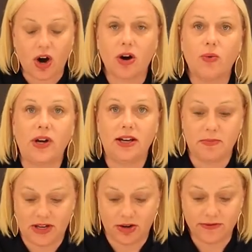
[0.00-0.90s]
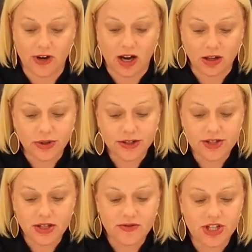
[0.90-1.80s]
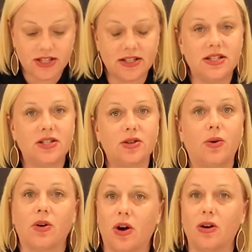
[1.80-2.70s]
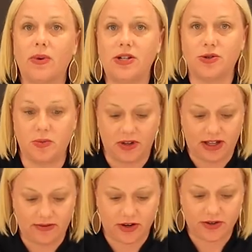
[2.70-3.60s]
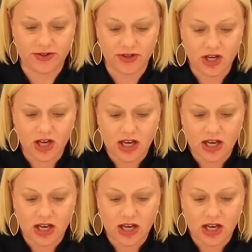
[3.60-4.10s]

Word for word: are we mere followers of Jesus, or are we true believers?